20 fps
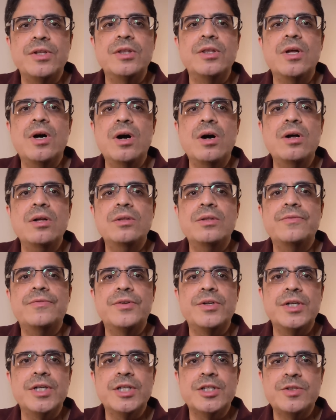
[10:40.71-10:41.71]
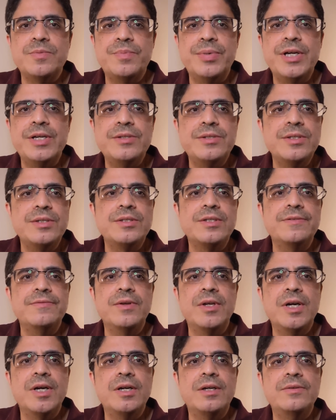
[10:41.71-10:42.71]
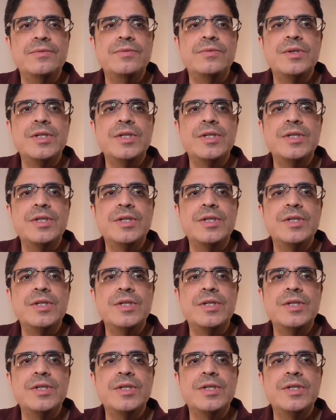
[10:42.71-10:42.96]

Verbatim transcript: longed for expressions of love